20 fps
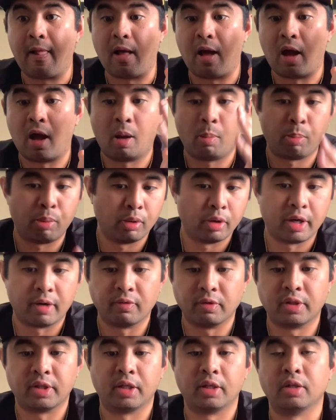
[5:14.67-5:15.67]
I put
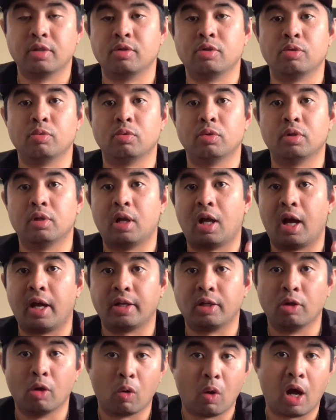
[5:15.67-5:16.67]
everything into it. I
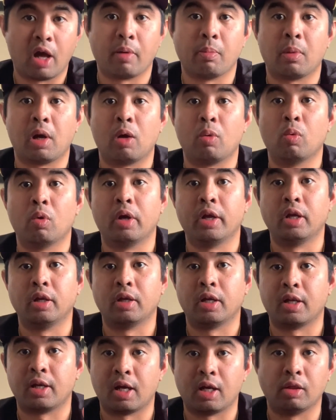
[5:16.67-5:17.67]
go out of my way
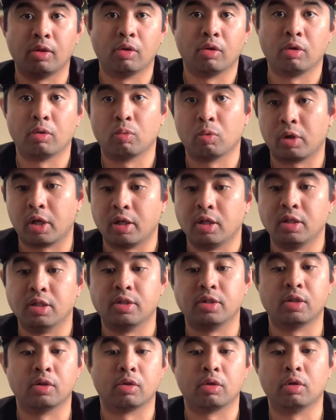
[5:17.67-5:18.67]
and I learn what I need
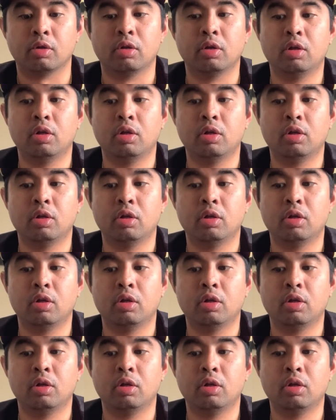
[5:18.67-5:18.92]
to learn.